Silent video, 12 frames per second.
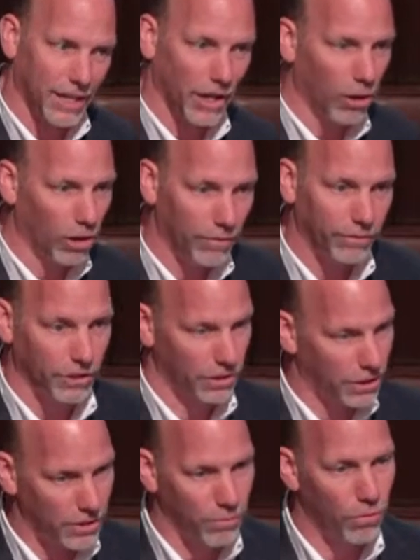the RF just
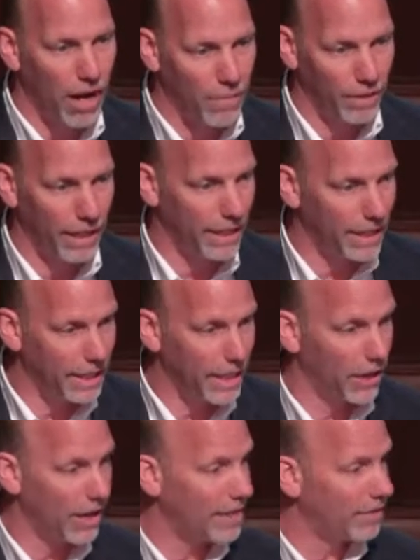doesn't propagate in
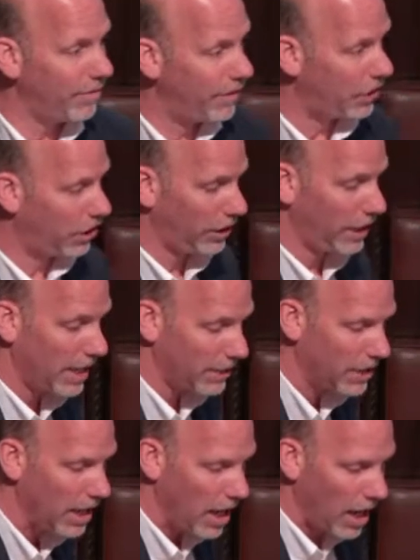there as efficiently as